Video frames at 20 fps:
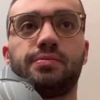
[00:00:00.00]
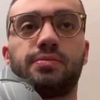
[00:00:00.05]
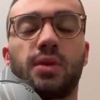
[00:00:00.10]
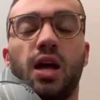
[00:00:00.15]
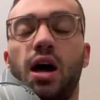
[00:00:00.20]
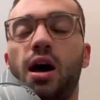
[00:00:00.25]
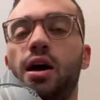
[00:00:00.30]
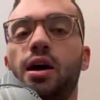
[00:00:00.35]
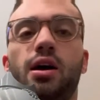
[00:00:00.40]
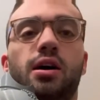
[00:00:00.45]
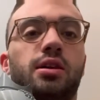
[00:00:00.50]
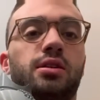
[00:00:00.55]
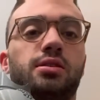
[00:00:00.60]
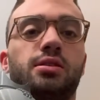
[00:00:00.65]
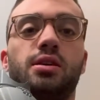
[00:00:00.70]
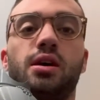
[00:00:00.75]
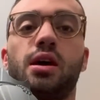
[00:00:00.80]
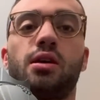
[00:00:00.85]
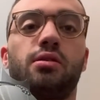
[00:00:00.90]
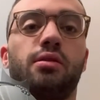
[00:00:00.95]
I don't
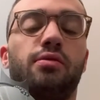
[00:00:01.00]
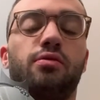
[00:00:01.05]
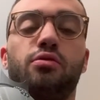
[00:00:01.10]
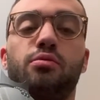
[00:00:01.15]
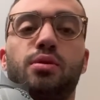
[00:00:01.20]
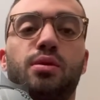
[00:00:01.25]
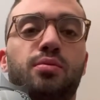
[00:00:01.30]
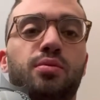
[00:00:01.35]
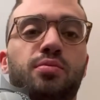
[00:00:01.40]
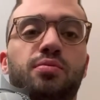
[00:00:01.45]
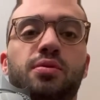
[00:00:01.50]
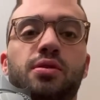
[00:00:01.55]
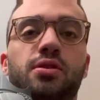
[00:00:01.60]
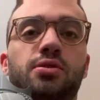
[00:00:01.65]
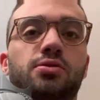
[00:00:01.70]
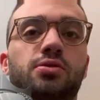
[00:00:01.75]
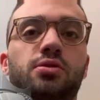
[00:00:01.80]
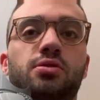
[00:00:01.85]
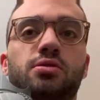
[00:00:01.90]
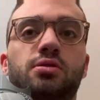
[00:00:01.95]
even remember
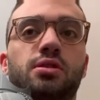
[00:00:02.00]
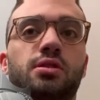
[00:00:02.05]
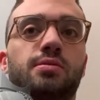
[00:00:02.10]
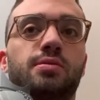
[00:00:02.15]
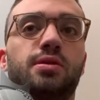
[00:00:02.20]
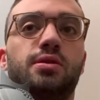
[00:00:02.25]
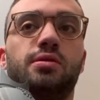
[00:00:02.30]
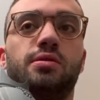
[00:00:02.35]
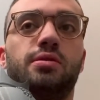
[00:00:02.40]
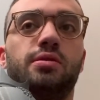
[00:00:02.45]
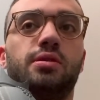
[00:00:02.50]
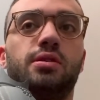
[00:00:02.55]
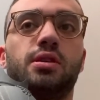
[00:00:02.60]
players on your team either.